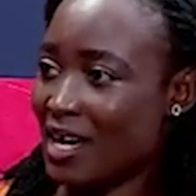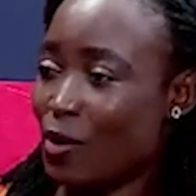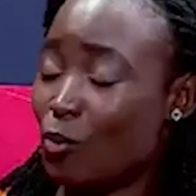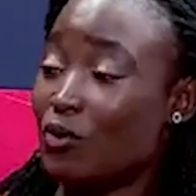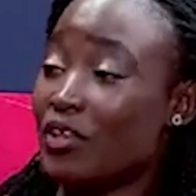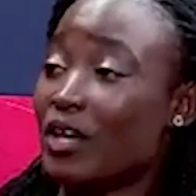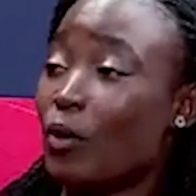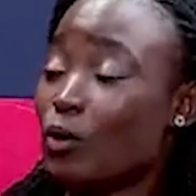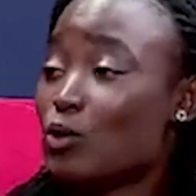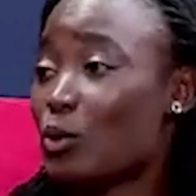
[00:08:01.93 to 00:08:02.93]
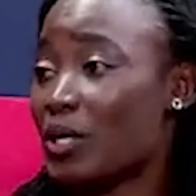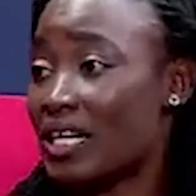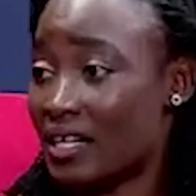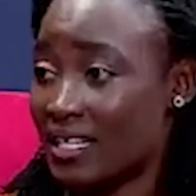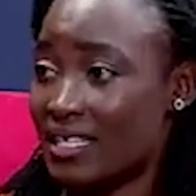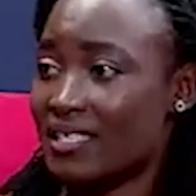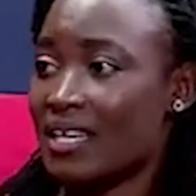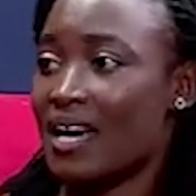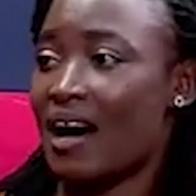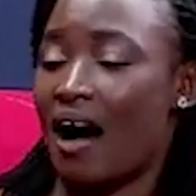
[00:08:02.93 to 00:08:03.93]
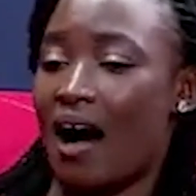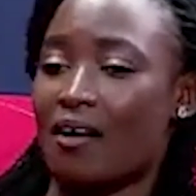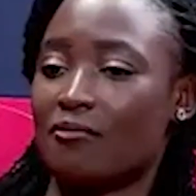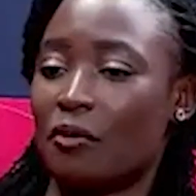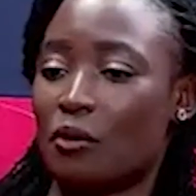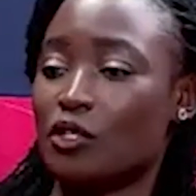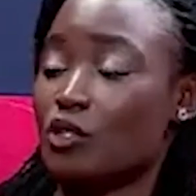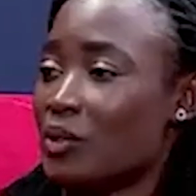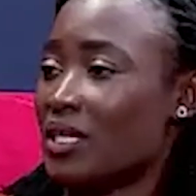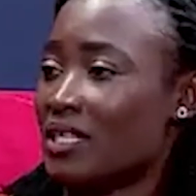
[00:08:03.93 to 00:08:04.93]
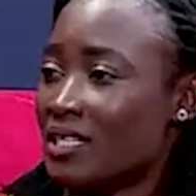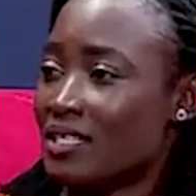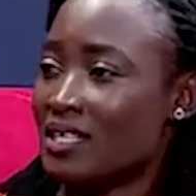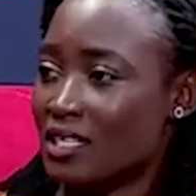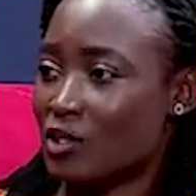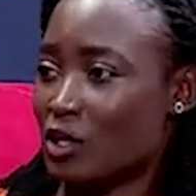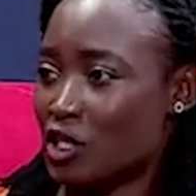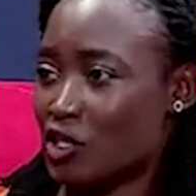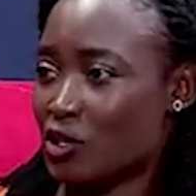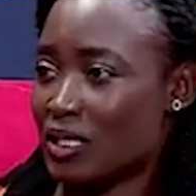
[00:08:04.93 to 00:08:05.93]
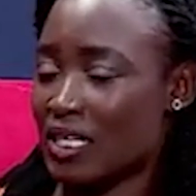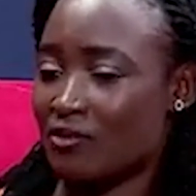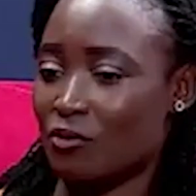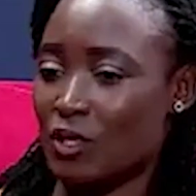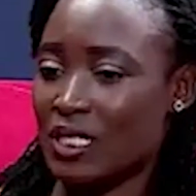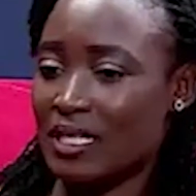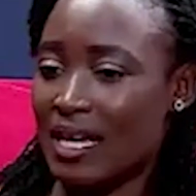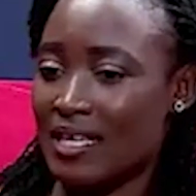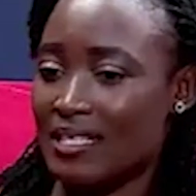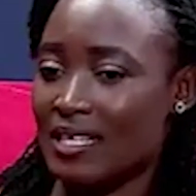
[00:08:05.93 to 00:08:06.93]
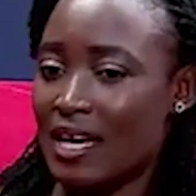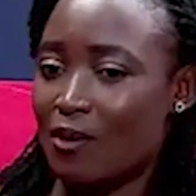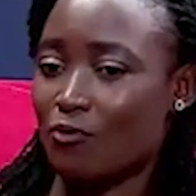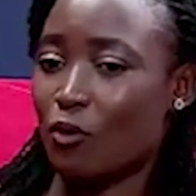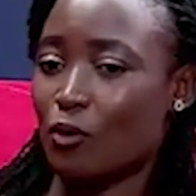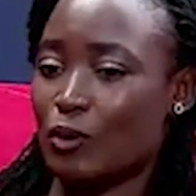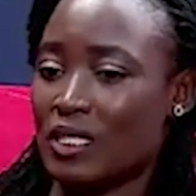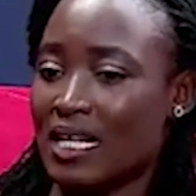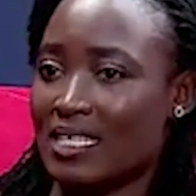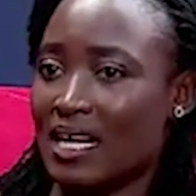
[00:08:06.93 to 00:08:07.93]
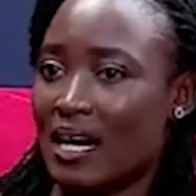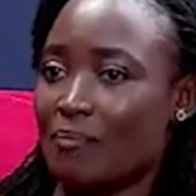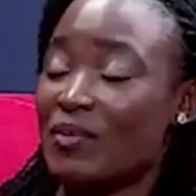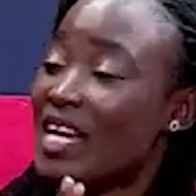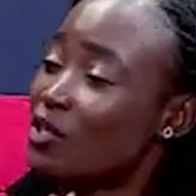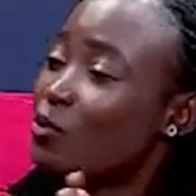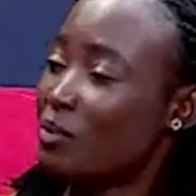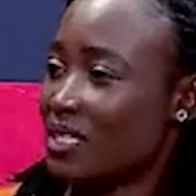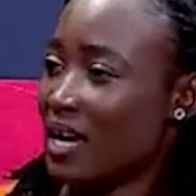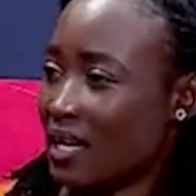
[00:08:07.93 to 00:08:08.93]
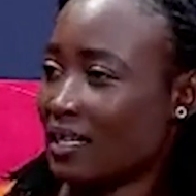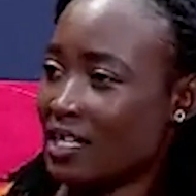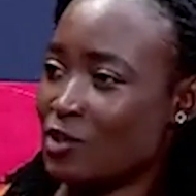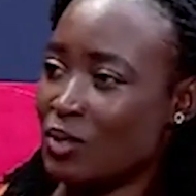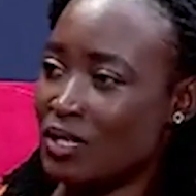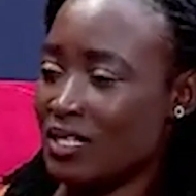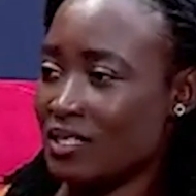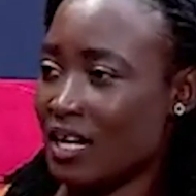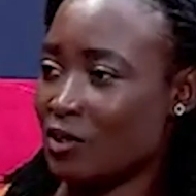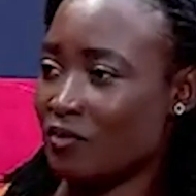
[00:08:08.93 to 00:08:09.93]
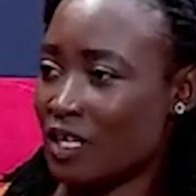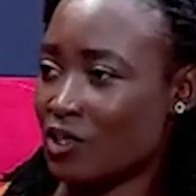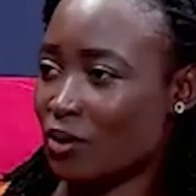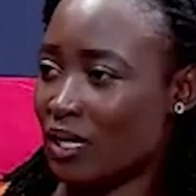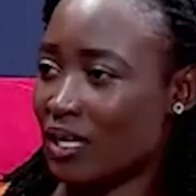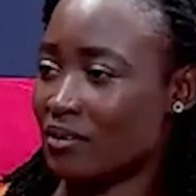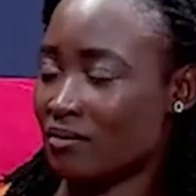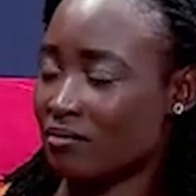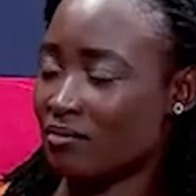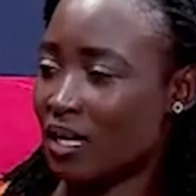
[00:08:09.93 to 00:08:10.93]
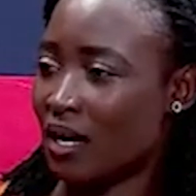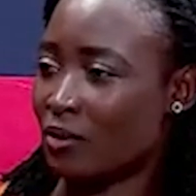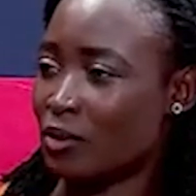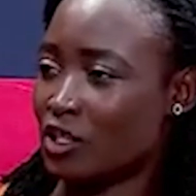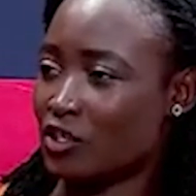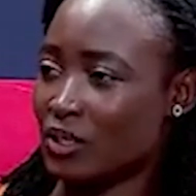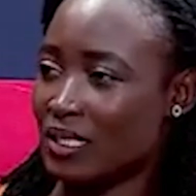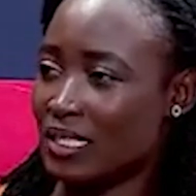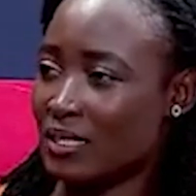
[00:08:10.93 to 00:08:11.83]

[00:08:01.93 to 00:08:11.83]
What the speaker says: Would they also increase during these conditions? And for this case, for those that are yet to be diagnosed with these cardiovascular conditions?